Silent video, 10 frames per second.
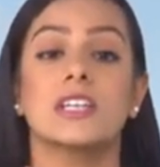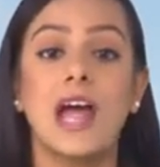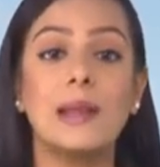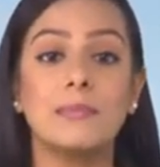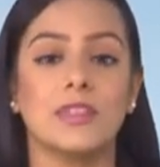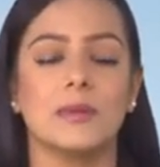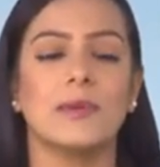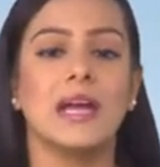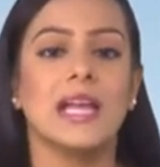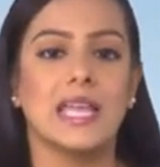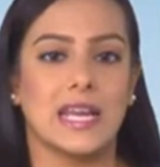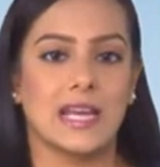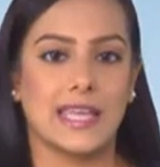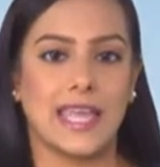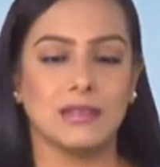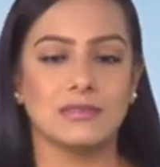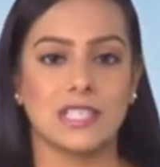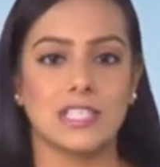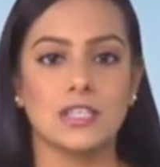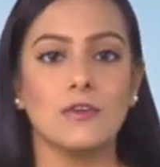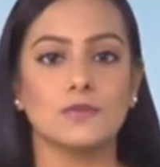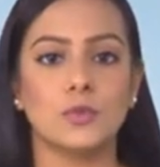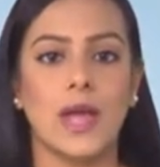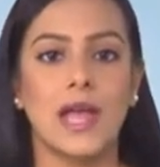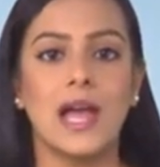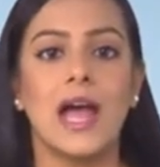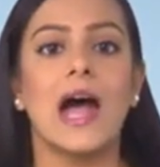type them in an accounting software,